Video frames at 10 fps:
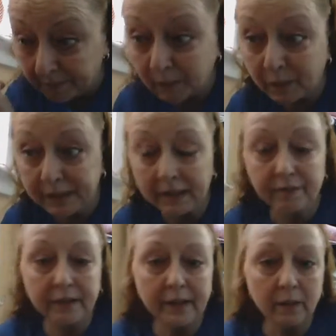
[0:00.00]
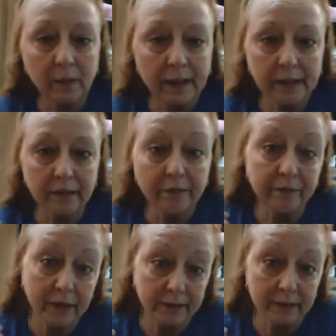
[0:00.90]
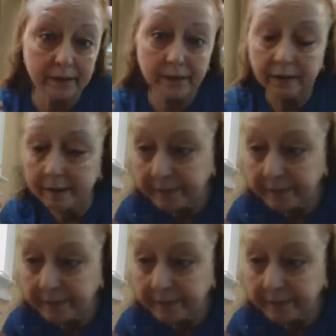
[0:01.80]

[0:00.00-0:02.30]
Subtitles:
But we need to find a way to fund it.